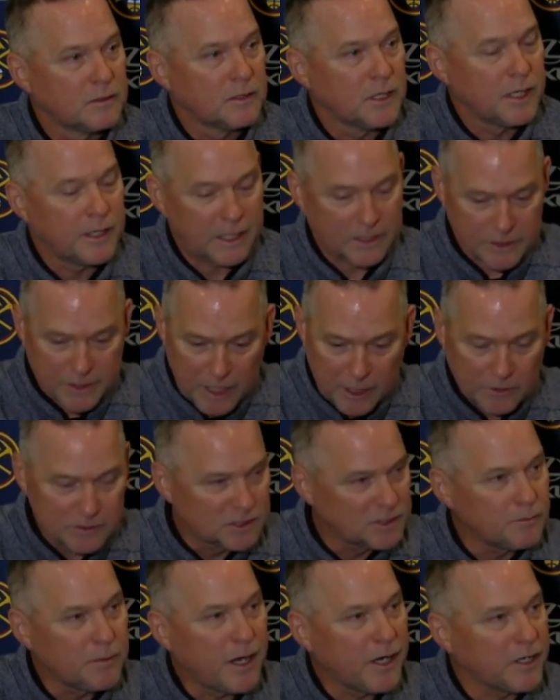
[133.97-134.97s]
And I dared
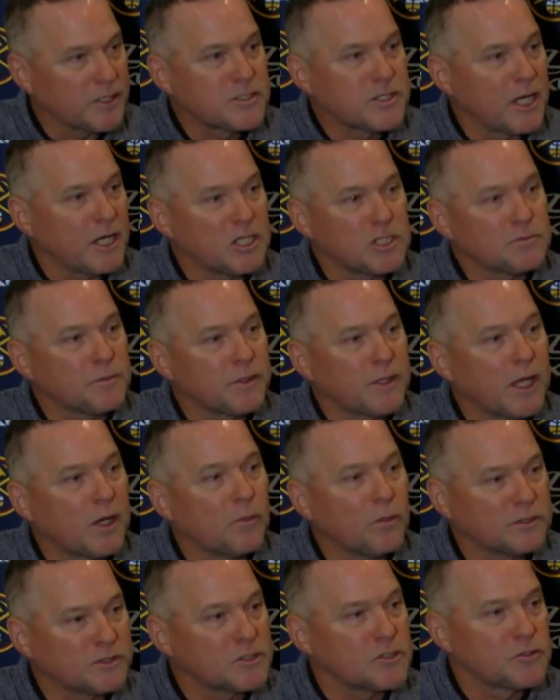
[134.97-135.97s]
somebody to challenge me that it
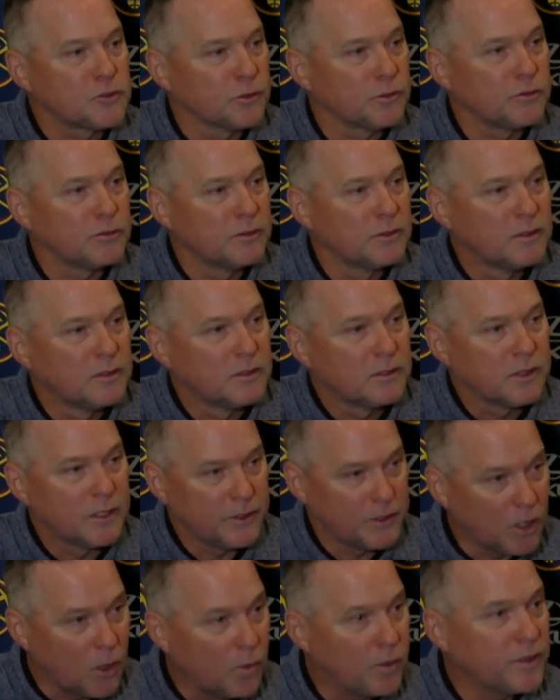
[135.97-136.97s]
wasn't true.
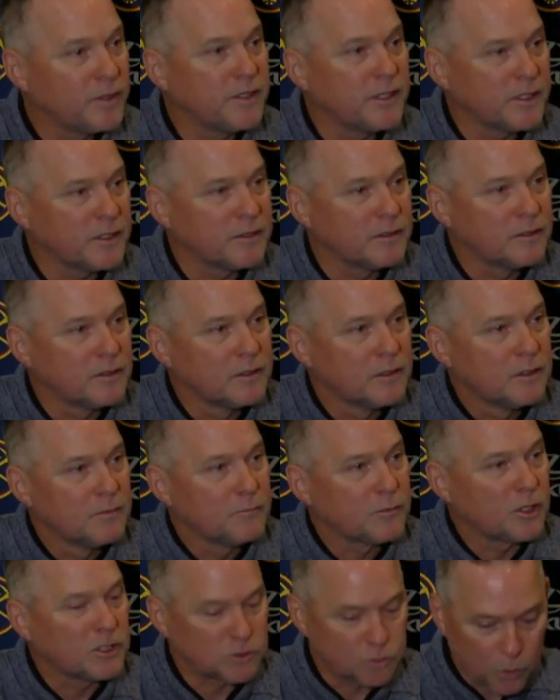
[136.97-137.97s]
And no one did.
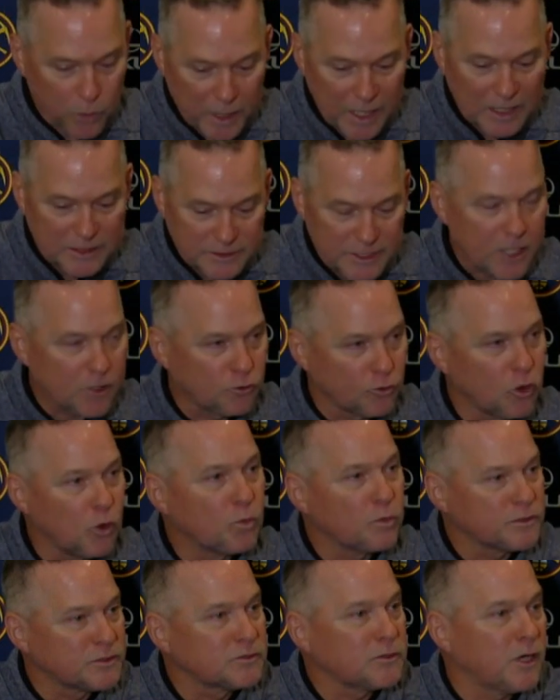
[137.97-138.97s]
Because we as a
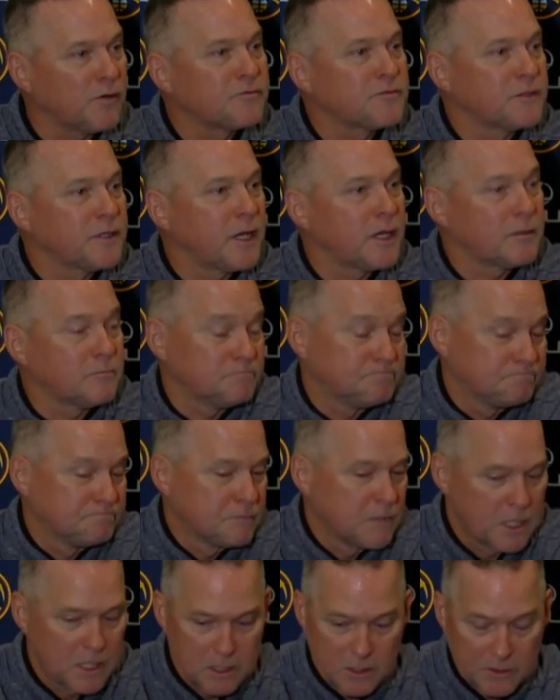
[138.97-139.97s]
group were soft tonight.
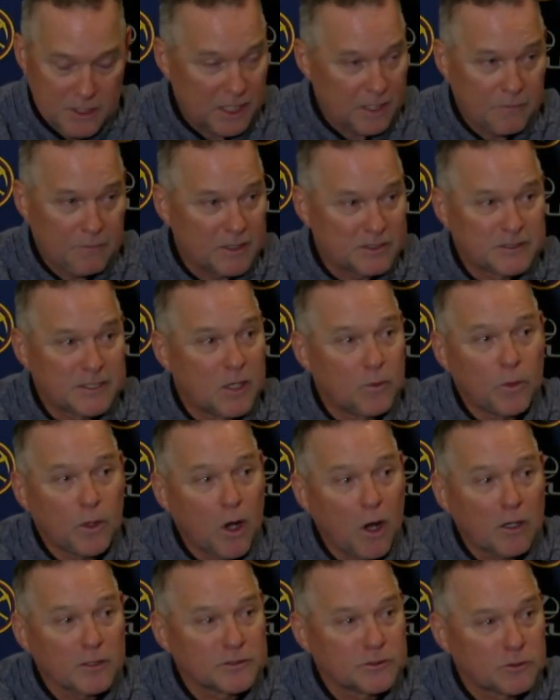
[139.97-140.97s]
That, I'm not saying we
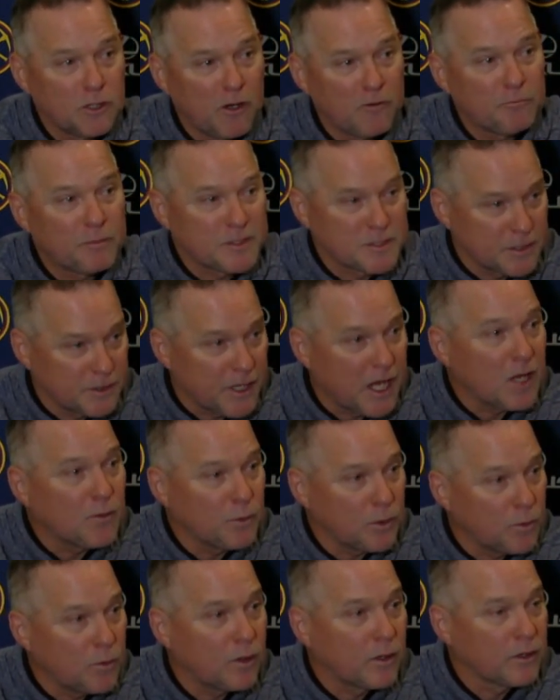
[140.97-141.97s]
are soft, but tonight
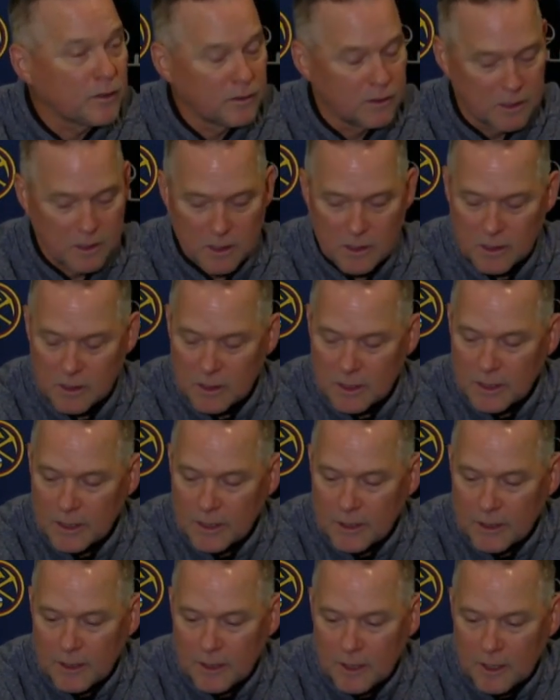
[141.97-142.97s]
we were.
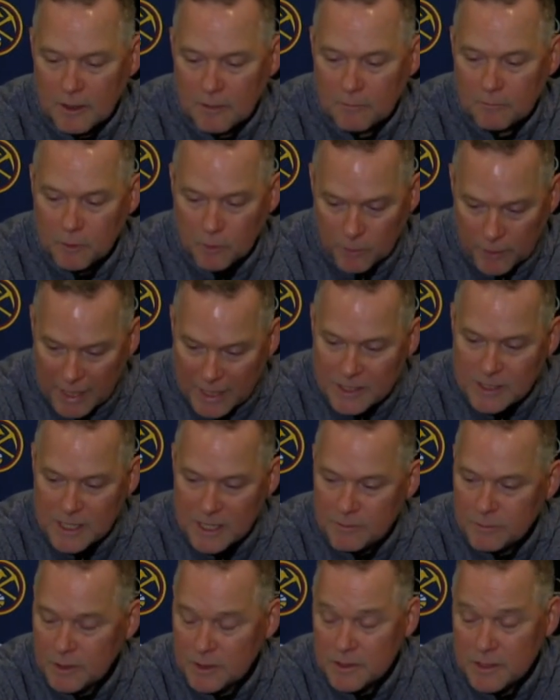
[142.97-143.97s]
But when I
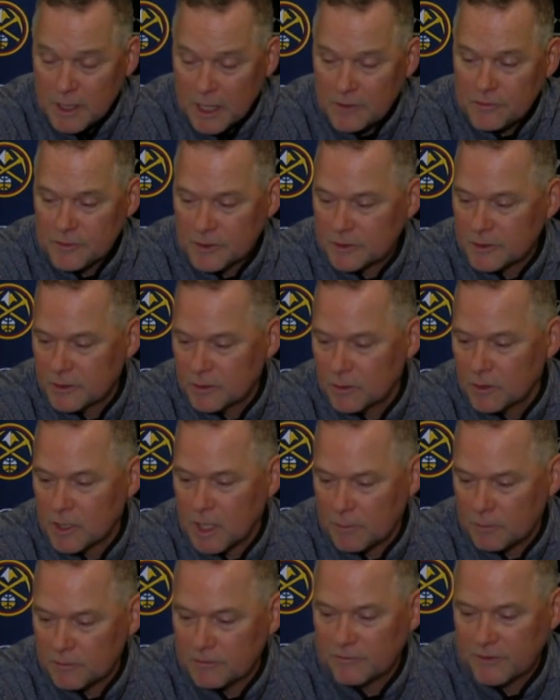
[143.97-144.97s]
came in there, I think, you know, a
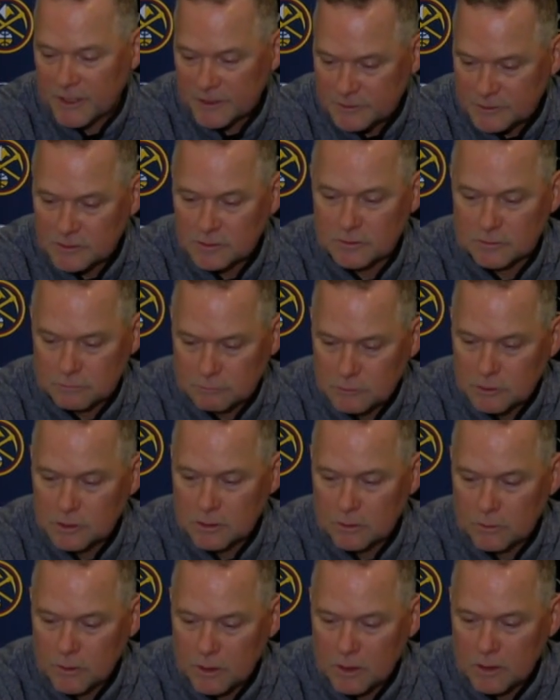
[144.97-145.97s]
couple of vets, you
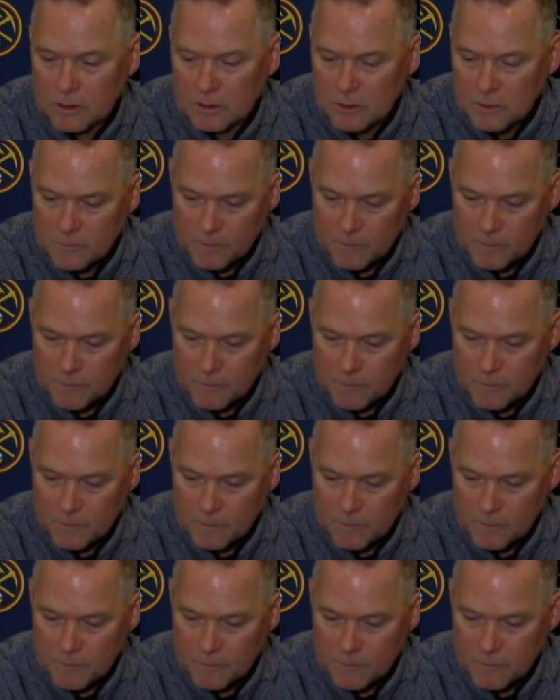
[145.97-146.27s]
know,